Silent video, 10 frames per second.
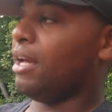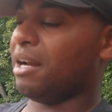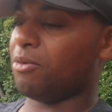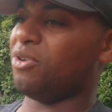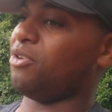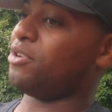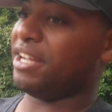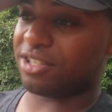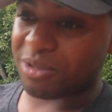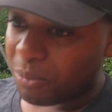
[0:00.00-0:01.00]
and I'm going to
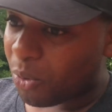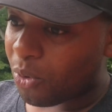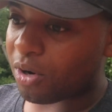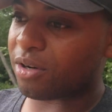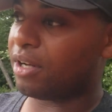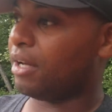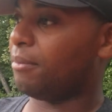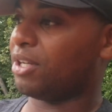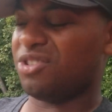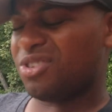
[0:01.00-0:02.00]
get some more because